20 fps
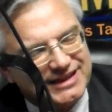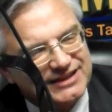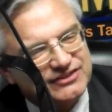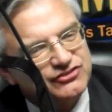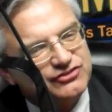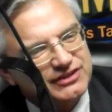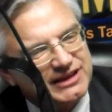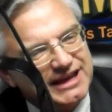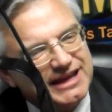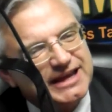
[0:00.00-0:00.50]

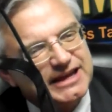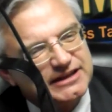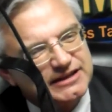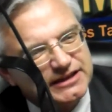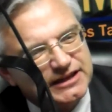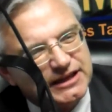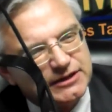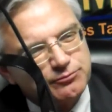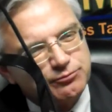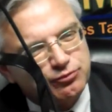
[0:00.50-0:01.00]
It's it, it,
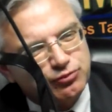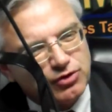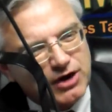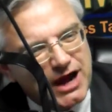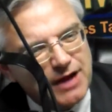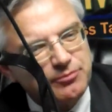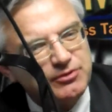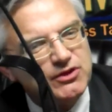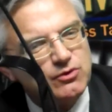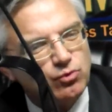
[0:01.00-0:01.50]
it
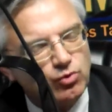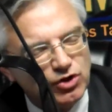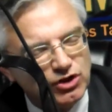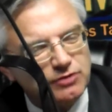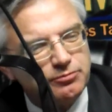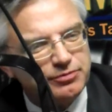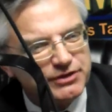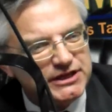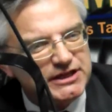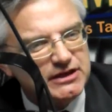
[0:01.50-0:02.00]
probably will
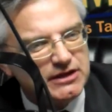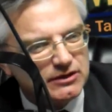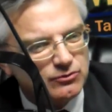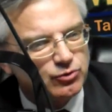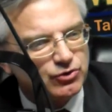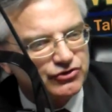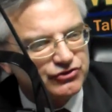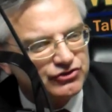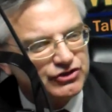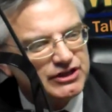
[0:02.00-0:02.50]
be, and
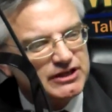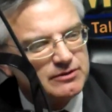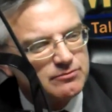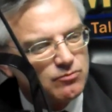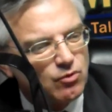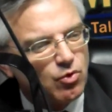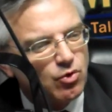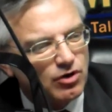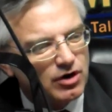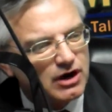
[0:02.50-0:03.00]
we're seeing
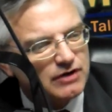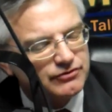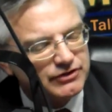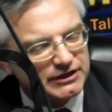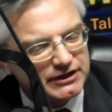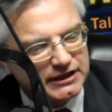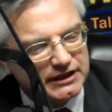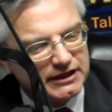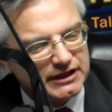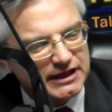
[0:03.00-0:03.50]
more of
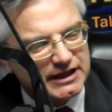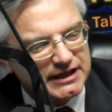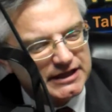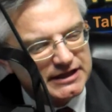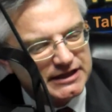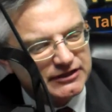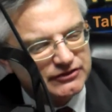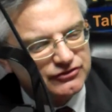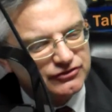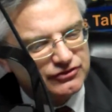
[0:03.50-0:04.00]
it. It, it.
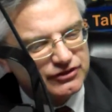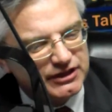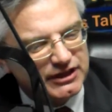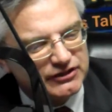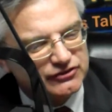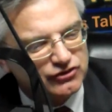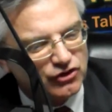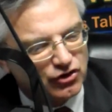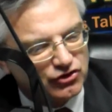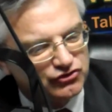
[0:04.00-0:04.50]
It's
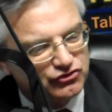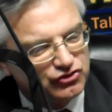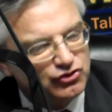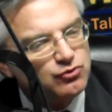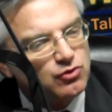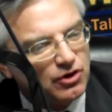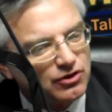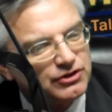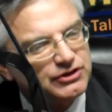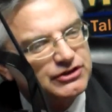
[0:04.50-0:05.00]
it's
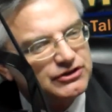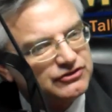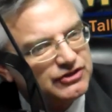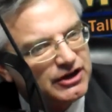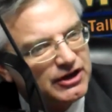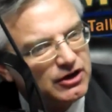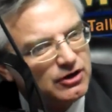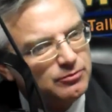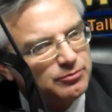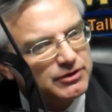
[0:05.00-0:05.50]
too early to
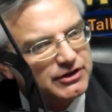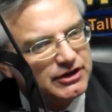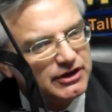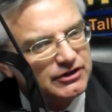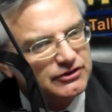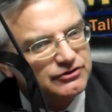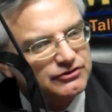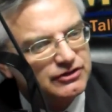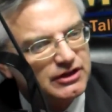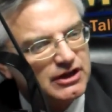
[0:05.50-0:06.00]
tell
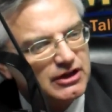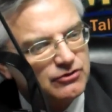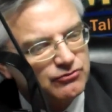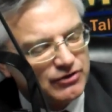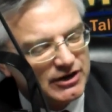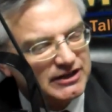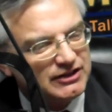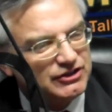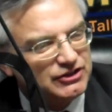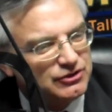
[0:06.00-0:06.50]
because,
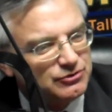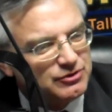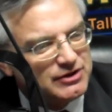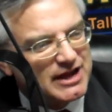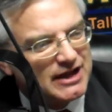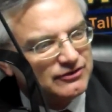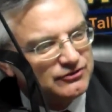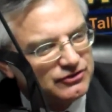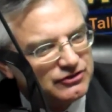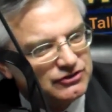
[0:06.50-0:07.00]
frankly, you
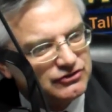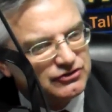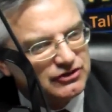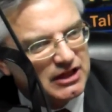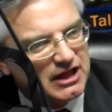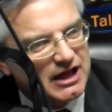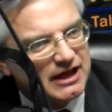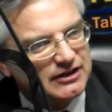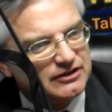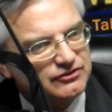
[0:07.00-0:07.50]
announce it in
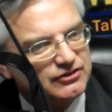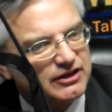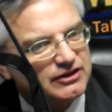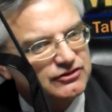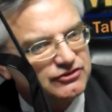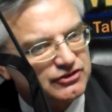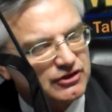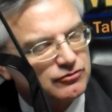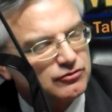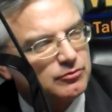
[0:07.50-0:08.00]
July. It
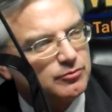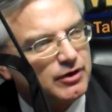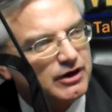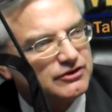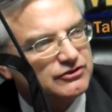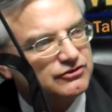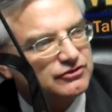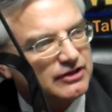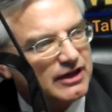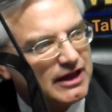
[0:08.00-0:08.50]
takes several
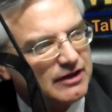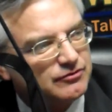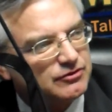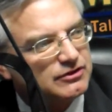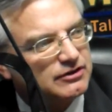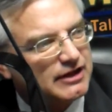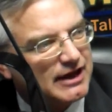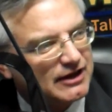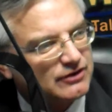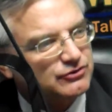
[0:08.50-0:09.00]
months to have it
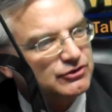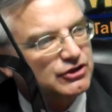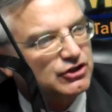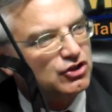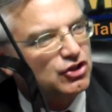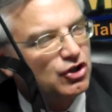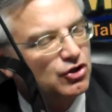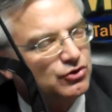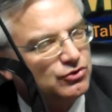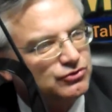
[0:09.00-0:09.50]
actually
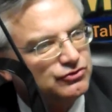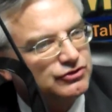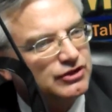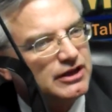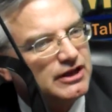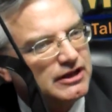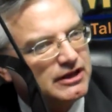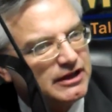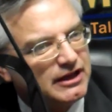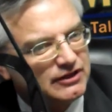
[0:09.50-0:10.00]
close,
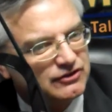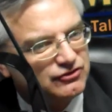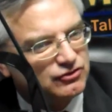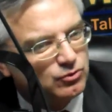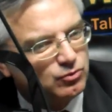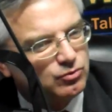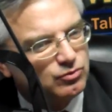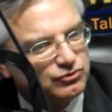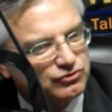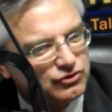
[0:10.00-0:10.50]
and
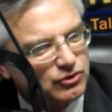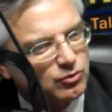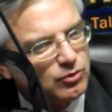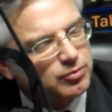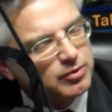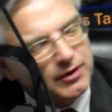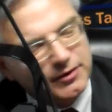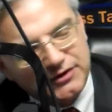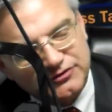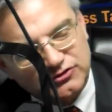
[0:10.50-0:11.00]
so so we'll
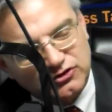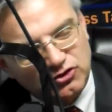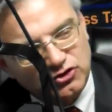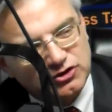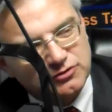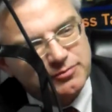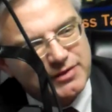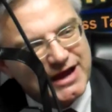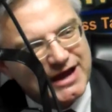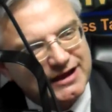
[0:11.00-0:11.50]
probably have to
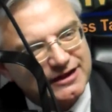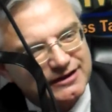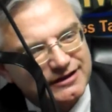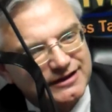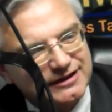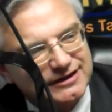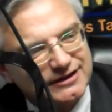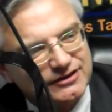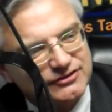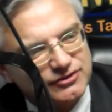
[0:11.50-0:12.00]
look back
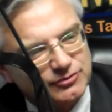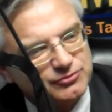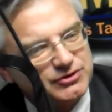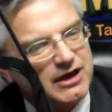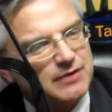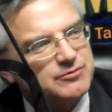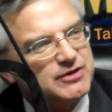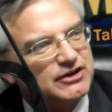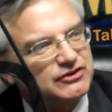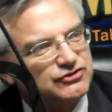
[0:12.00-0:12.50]

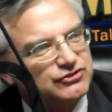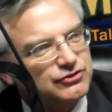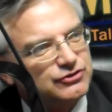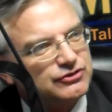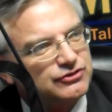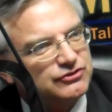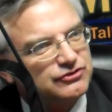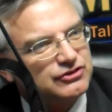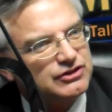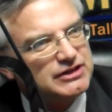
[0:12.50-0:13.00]
sometime next year
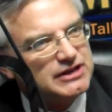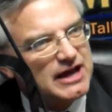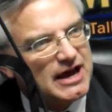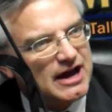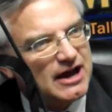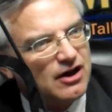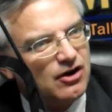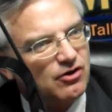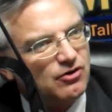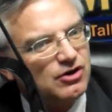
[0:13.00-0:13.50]
to see
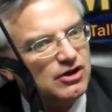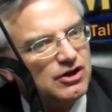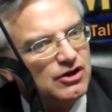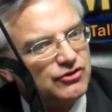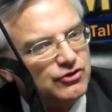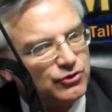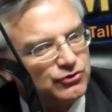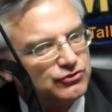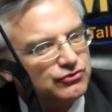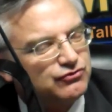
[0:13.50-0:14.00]
how
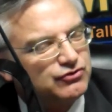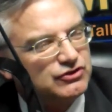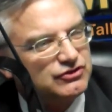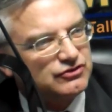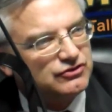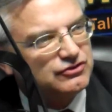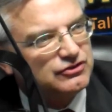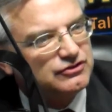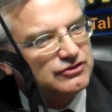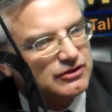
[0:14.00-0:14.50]
those
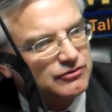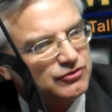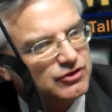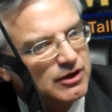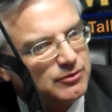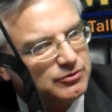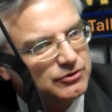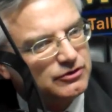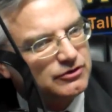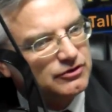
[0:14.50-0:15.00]
efficiencies have
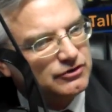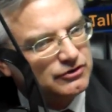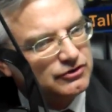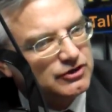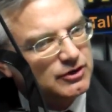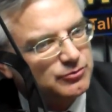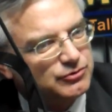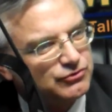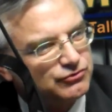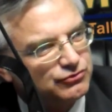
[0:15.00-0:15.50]
come to
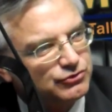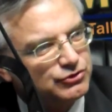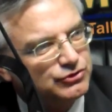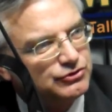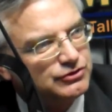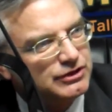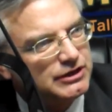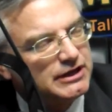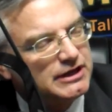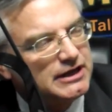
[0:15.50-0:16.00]
come to fruit.
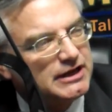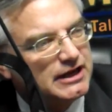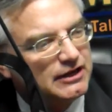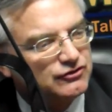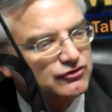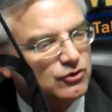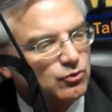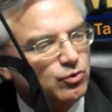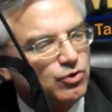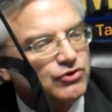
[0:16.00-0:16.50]
And
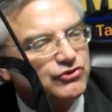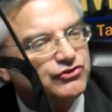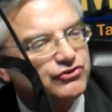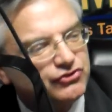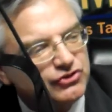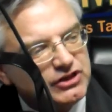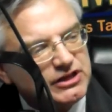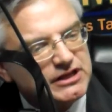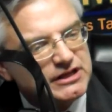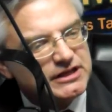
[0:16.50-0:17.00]
so we'll
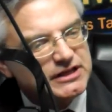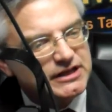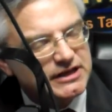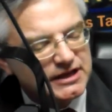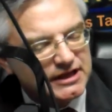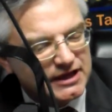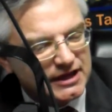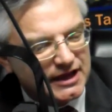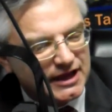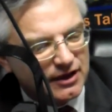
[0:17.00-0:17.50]
see,
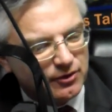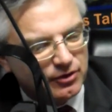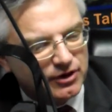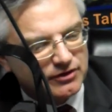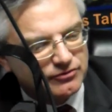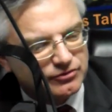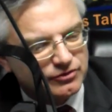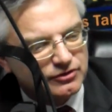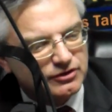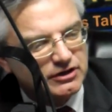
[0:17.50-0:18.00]

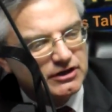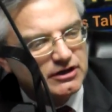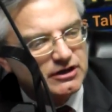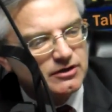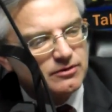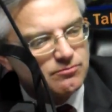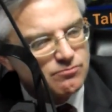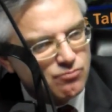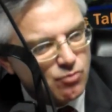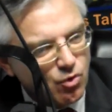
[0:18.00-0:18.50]
however,
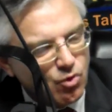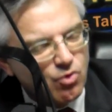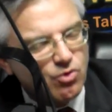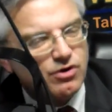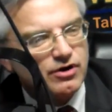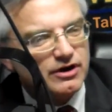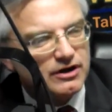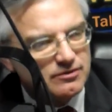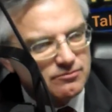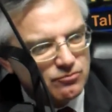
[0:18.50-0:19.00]

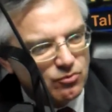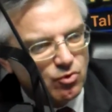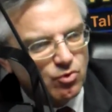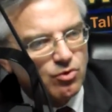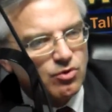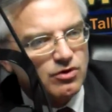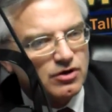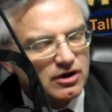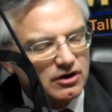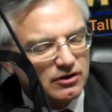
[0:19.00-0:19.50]
more and more